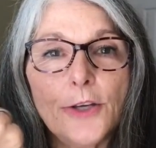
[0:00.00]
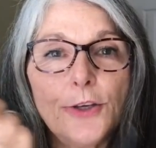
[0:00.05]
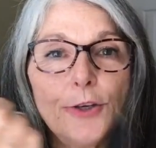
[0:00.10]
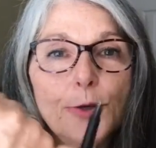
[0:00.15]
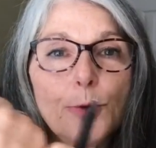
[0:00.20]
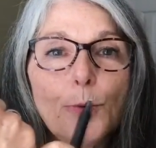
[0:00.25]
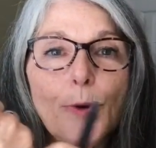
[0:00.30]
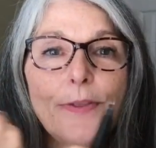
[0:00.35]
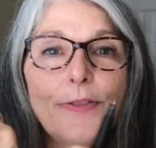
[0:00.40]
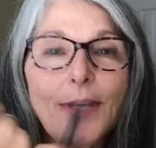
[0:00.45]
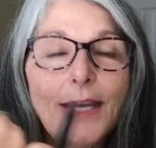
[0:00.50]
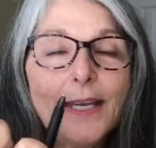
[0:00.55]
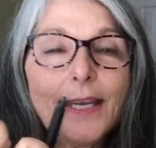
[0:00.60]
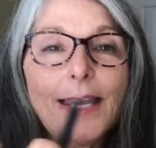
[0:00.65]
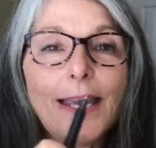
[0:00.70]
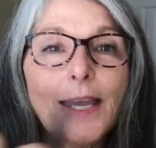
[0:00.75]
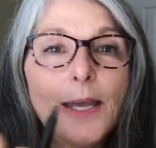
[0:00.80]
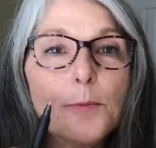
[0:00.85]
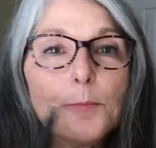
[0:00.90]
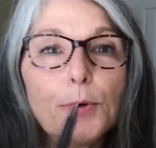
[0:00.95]
you're what they
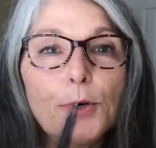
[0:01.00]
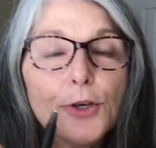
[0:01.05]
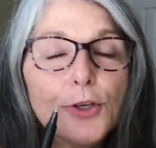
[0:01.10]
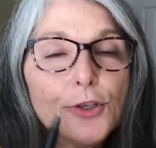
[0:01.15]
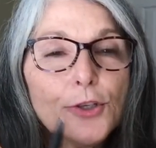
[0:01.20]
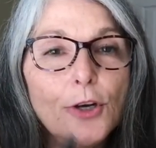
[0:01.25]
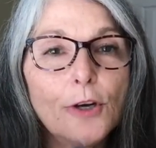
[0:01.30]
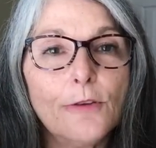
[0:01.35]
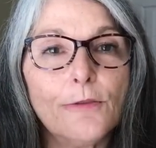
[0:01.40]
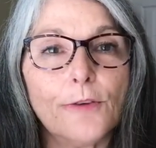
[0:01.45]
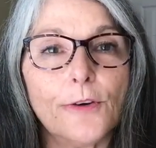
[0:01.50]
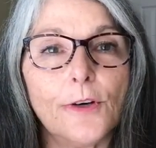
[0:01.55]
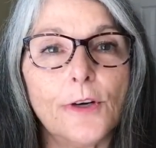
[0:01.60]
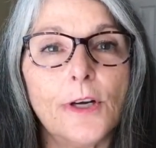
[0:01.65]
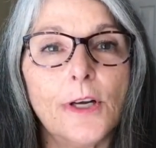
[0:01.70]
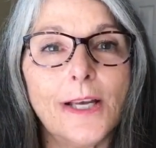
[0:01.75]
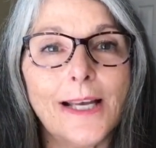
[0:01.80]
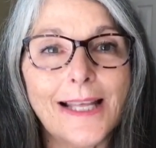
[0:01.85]
can't push over.